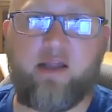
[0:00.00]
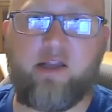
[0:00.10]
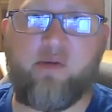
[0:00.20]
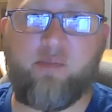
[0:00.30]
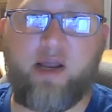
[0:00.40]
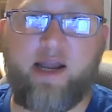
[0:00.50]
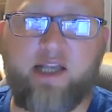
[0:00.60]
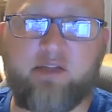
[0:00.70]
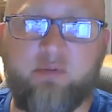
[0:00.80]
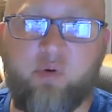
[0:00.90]
you might
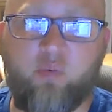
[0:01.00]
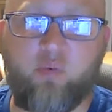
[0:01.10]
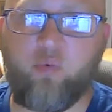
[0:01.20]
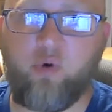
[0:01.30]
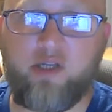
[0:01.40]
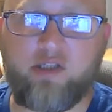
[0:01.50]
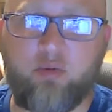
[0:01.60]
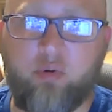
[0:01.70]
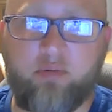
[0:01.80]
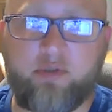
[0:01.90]
ask me, what is the
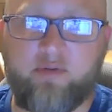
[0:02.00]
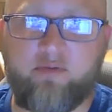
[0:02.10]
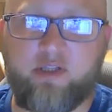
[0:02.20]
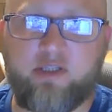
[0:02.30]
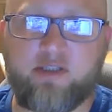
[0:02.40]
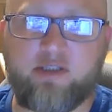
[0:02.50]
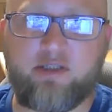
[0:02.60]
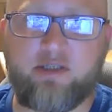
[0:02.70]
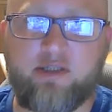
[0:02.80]
purpose of this?